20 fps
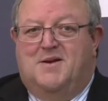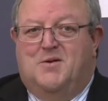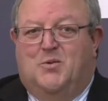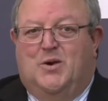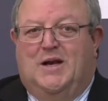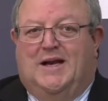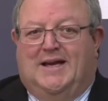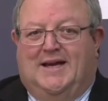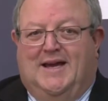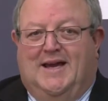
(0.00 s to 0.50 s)

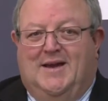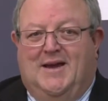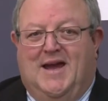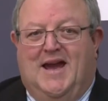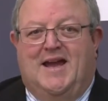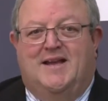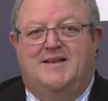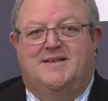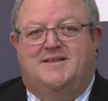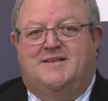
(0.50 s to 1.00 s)
willing
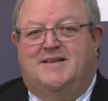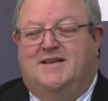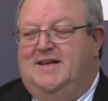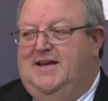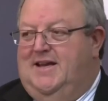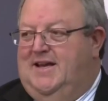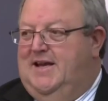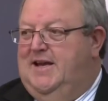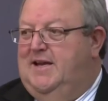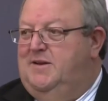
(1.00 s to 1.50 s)
hands
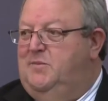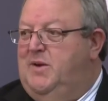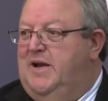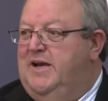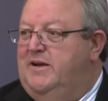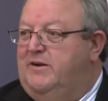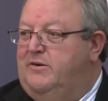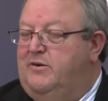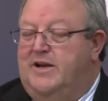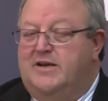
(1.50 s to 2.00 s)
and
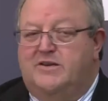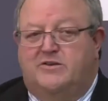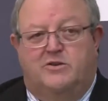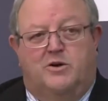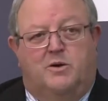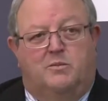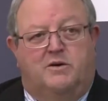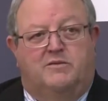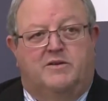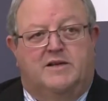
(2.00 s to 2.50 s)
made a great
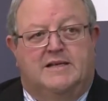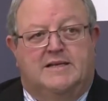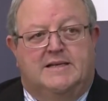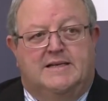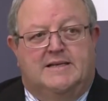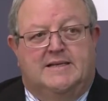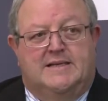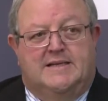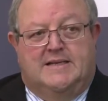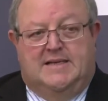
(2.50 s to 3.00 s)
job of it.
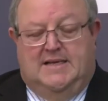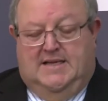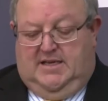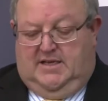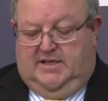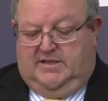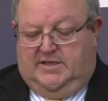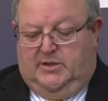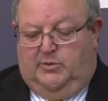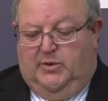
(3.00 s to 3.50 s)

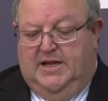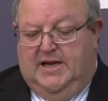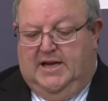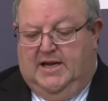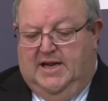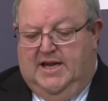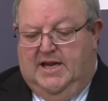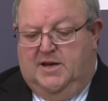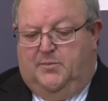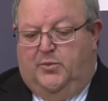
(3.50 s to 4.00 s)
So we
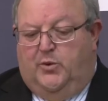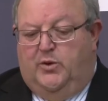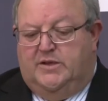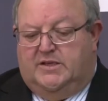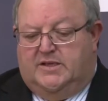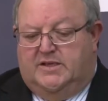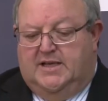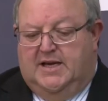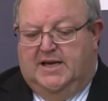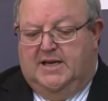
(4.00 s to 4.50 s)
are at a point
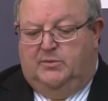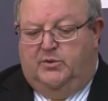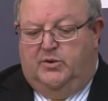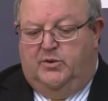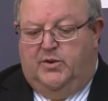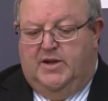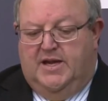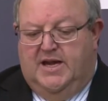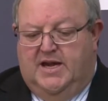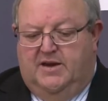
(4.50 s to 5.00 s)
today where
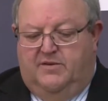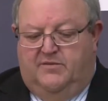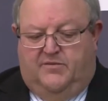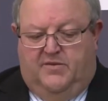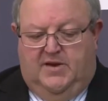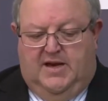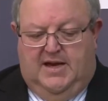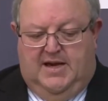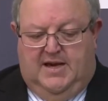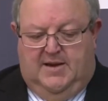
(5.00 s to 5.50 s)
we
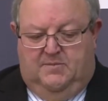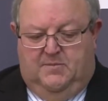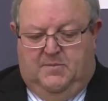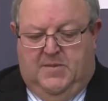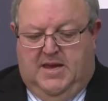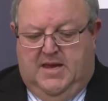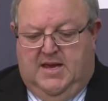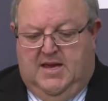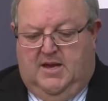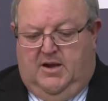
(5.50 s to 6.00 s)
have,
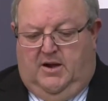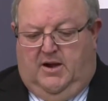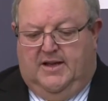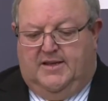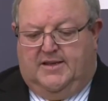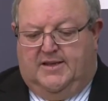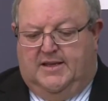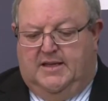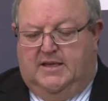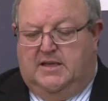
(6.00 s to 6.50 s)
I
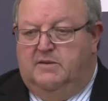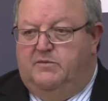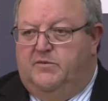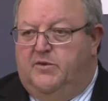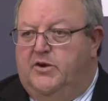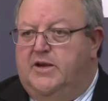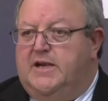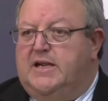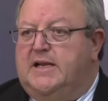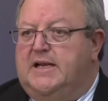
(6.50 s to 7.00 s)
think,
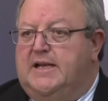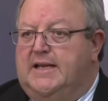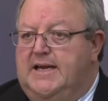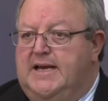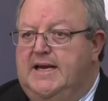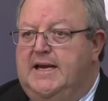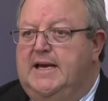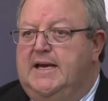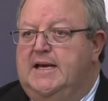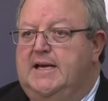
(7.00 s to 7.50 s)
very
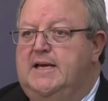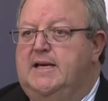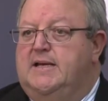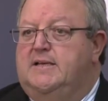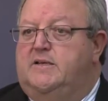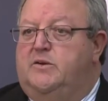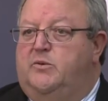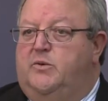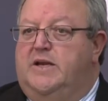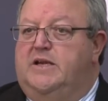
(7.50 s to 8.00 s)
clear
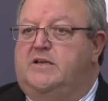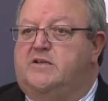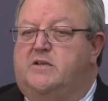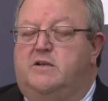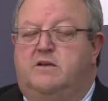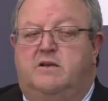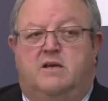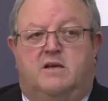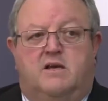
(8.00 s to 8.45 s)
direction